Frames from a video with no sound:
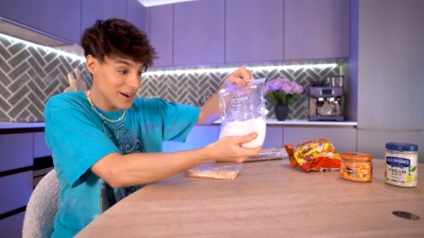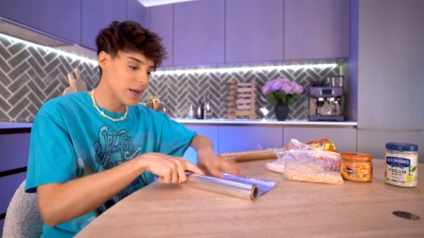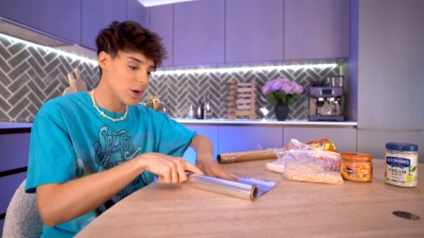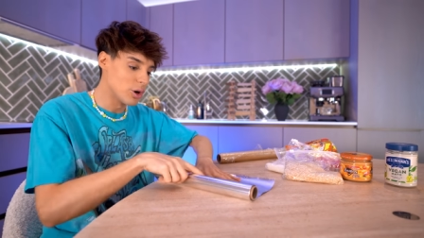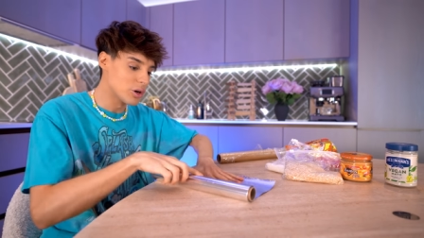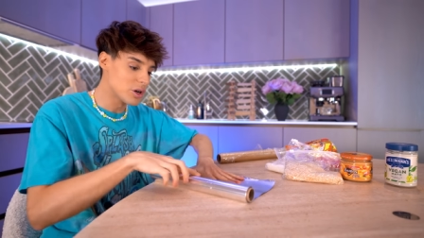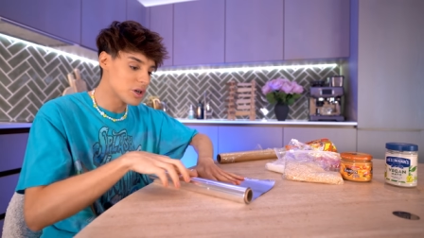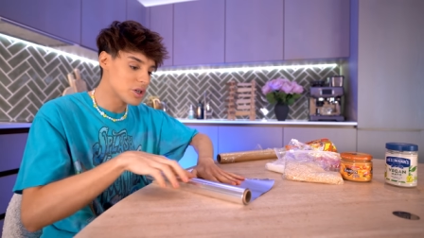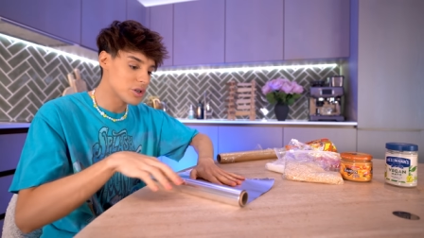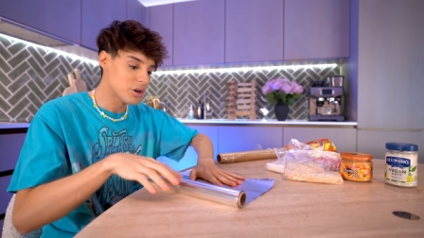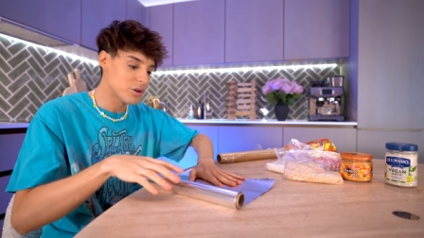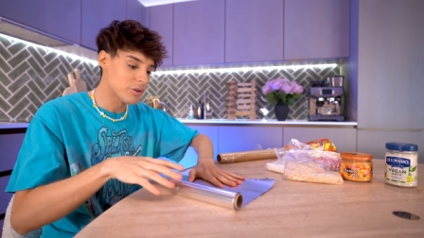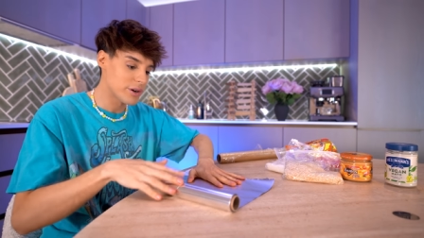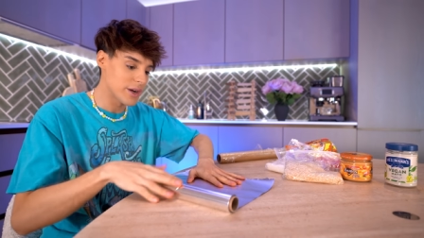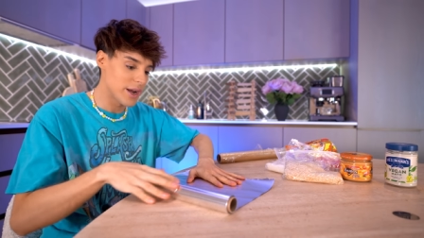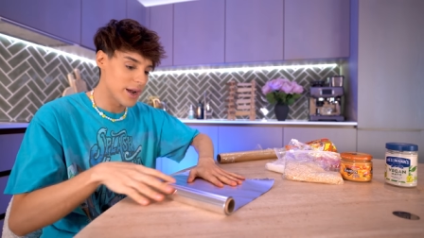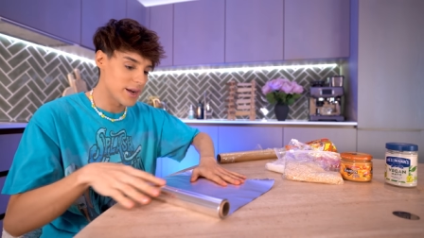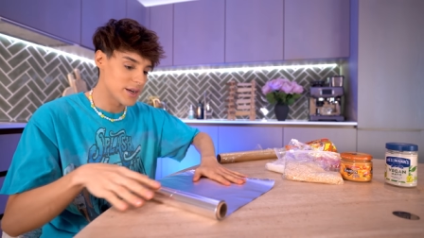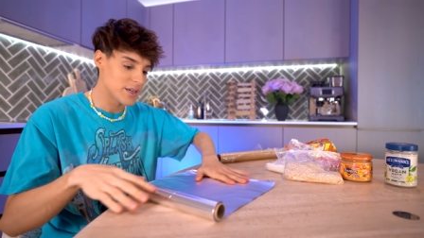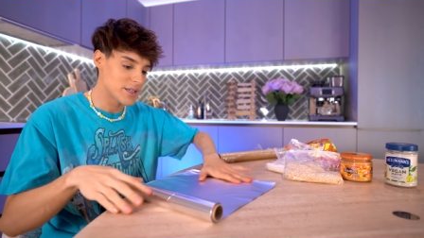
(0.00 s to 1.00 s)
In order to
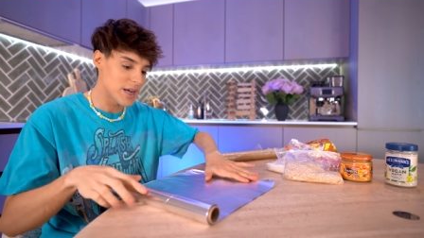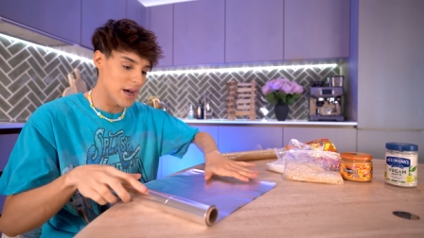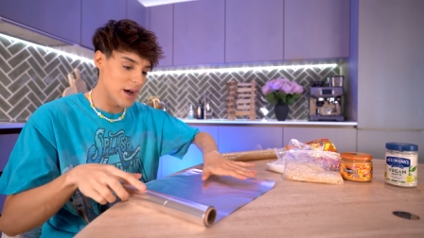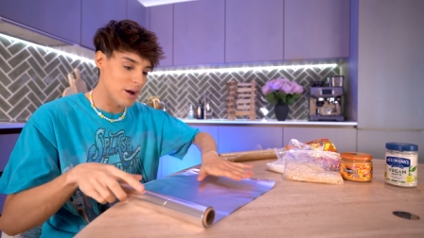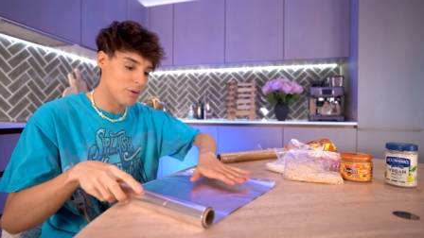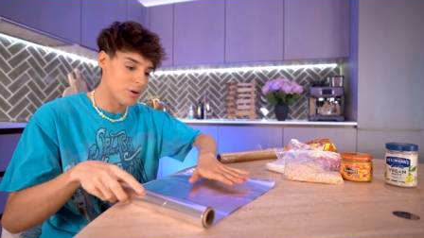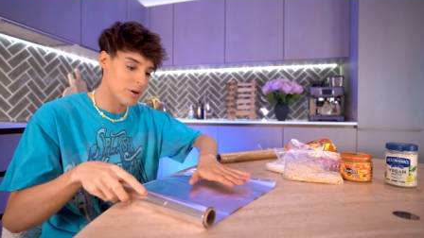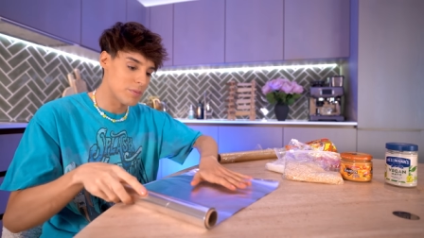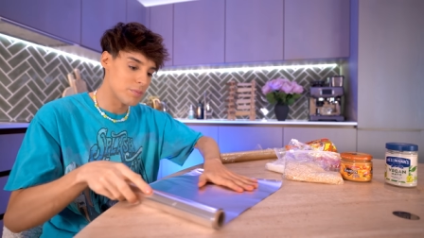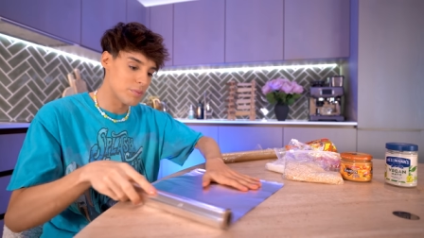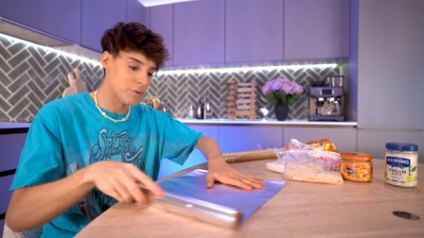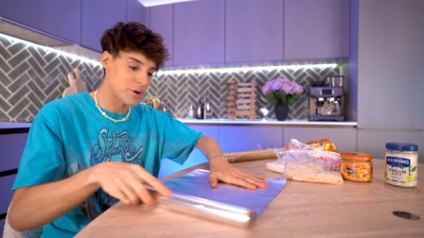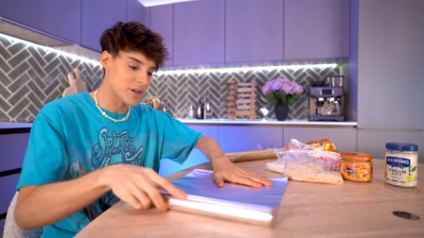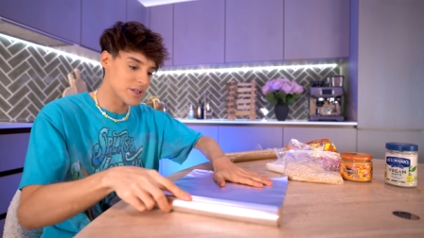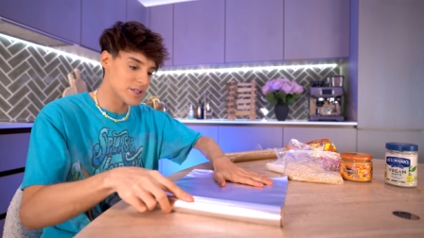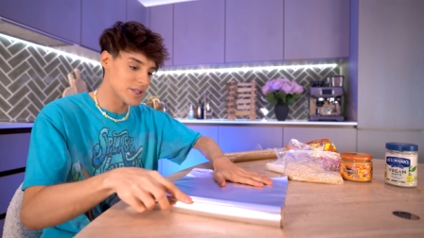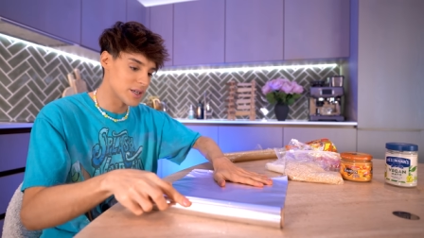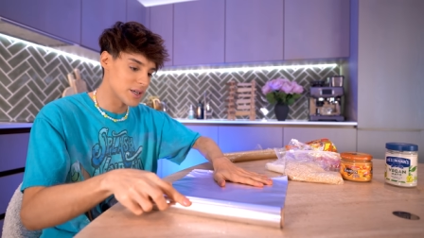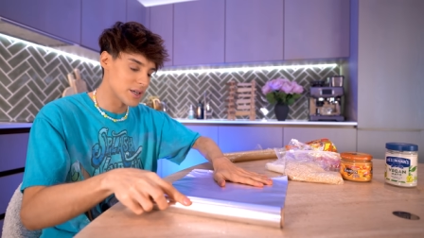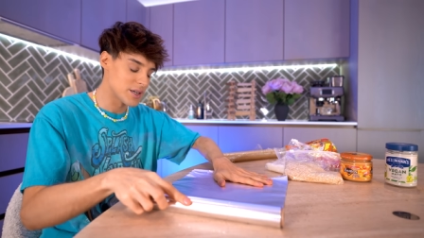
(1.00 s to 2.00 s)
create our
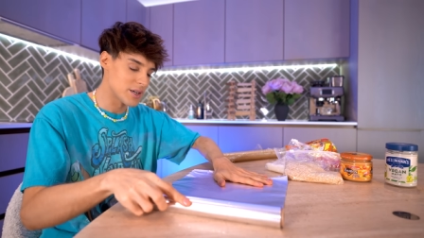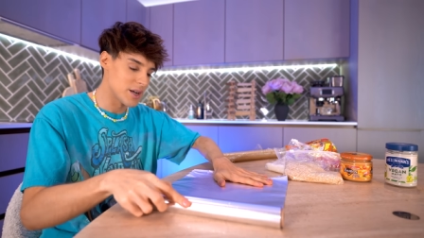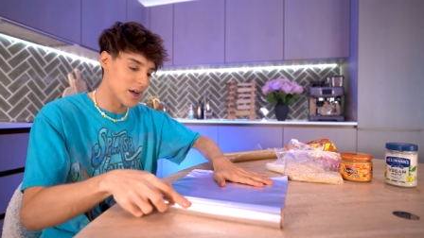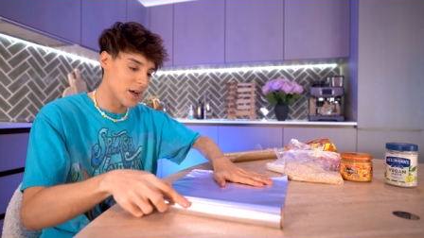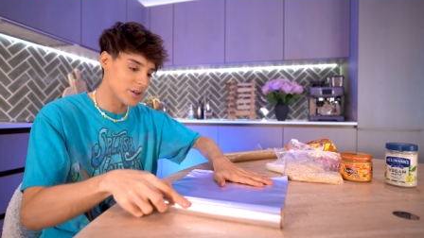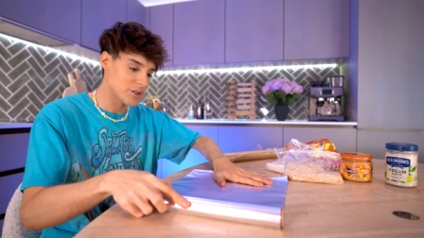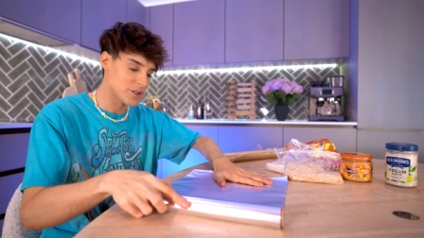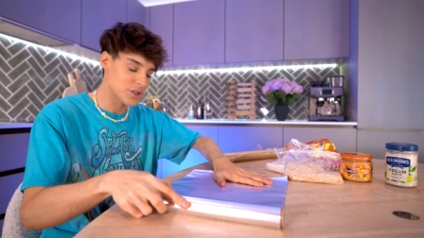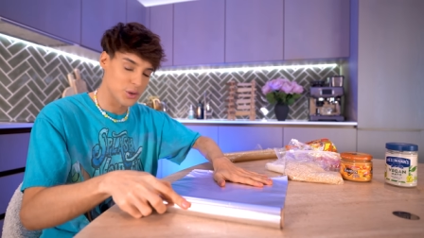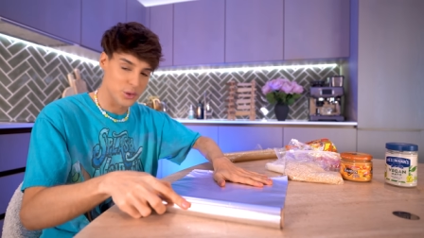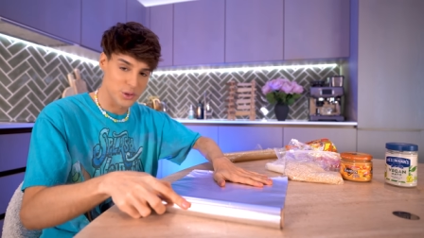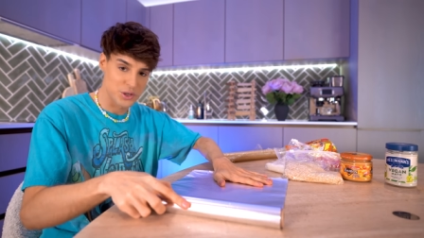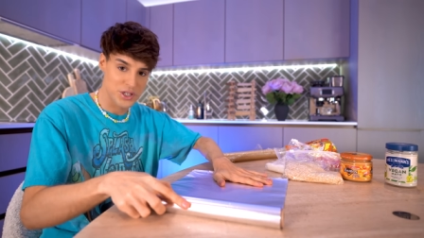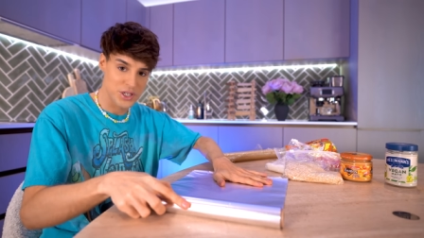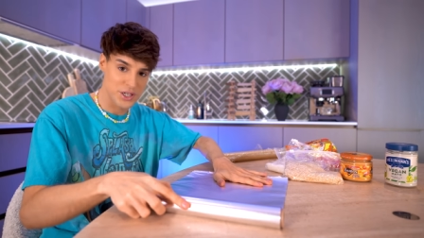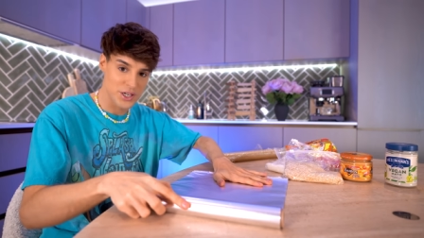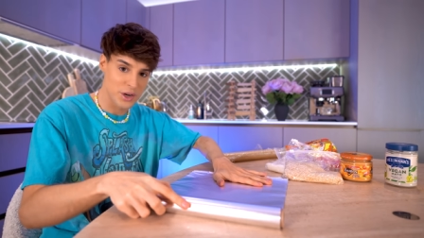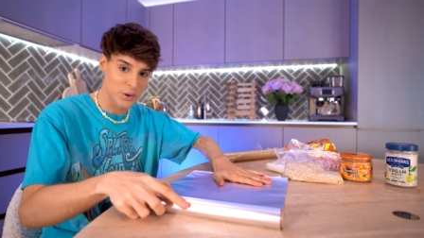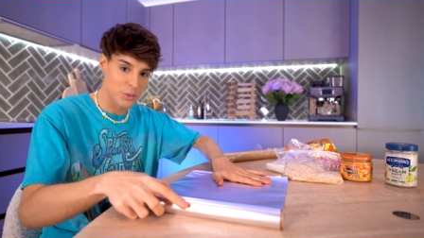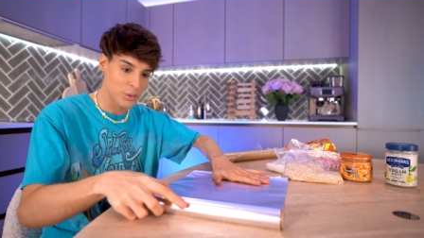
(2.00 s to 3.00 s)
prison
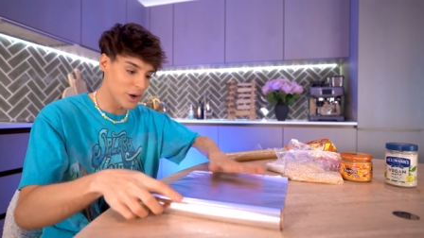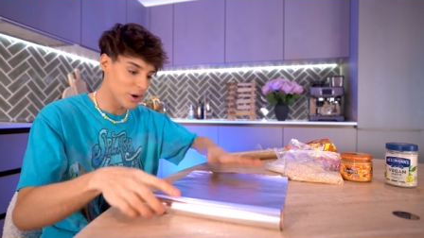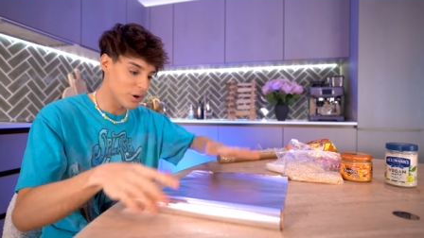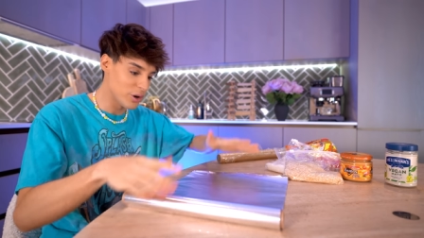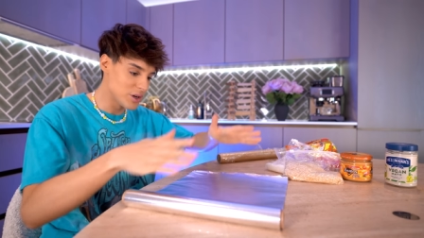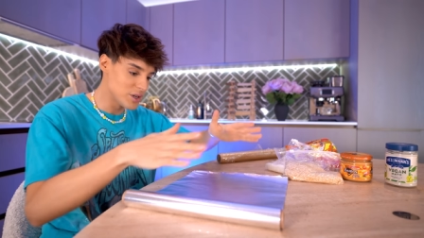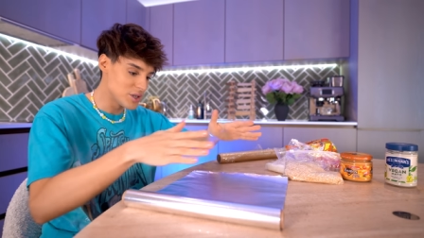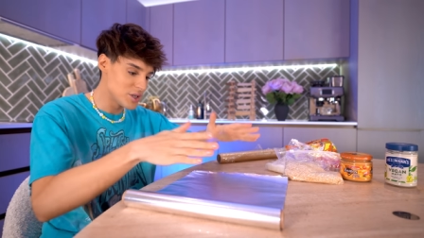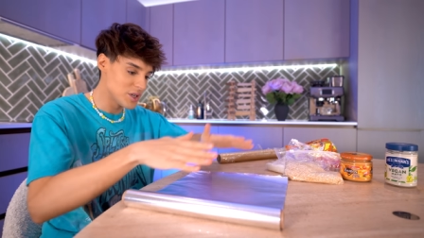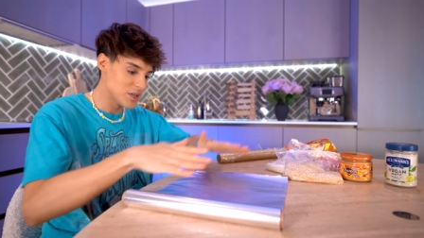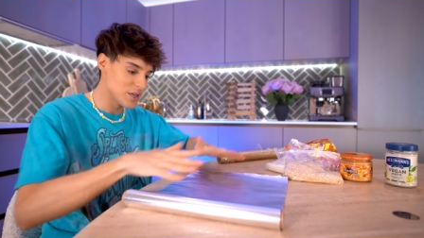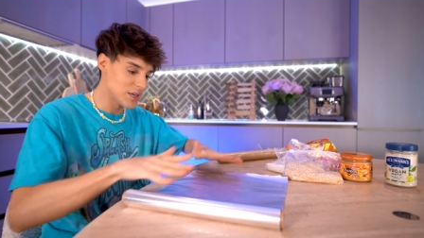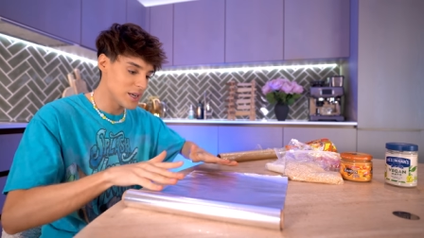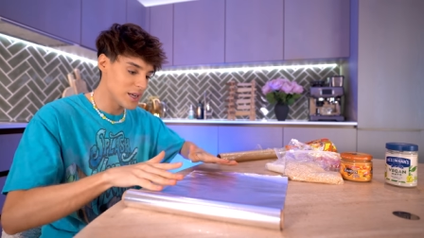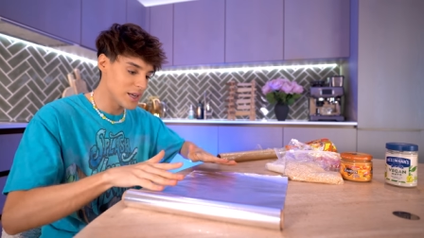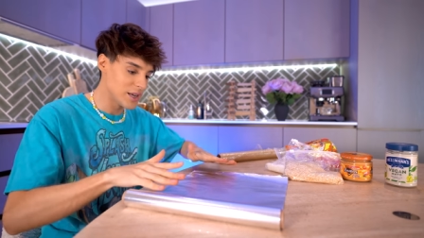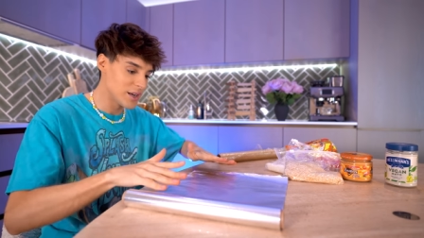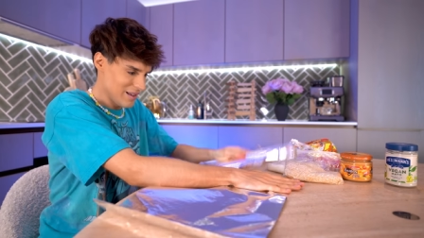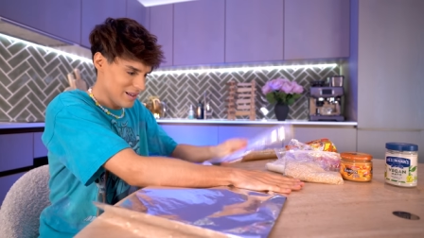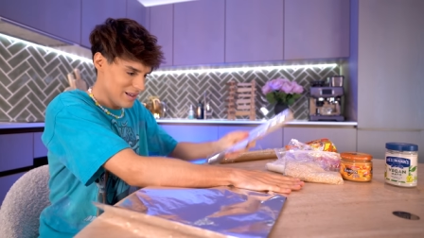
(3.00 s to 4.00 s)
sushi, we are going to
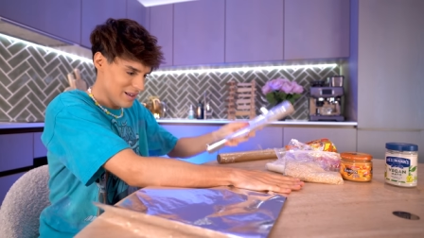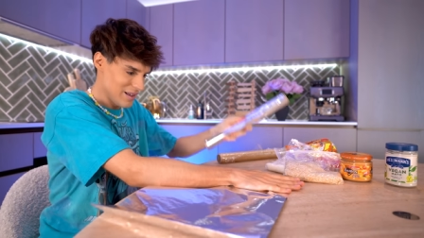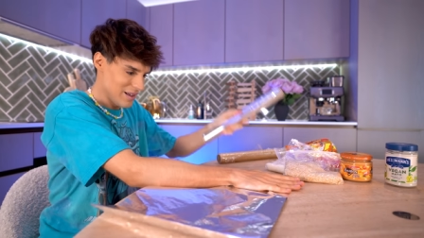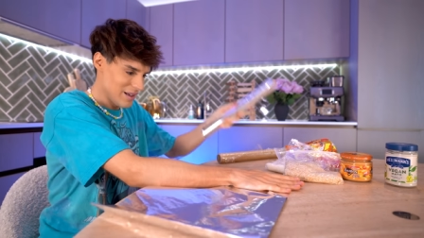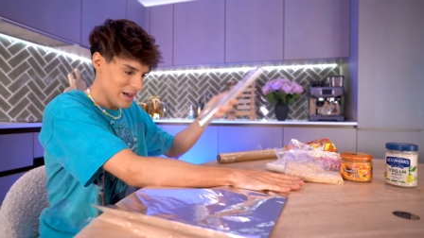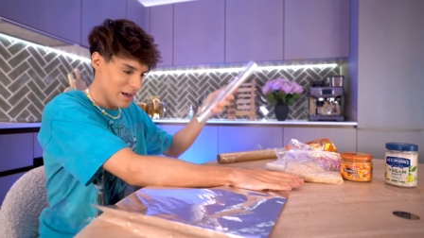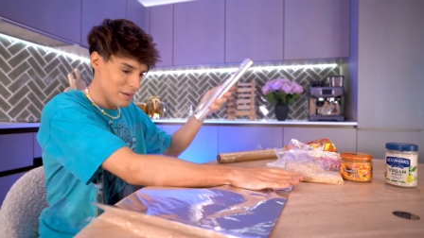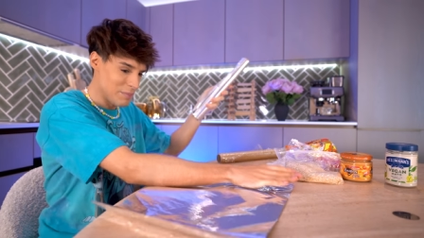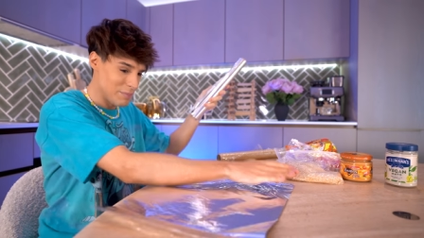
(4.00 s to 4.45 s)
need a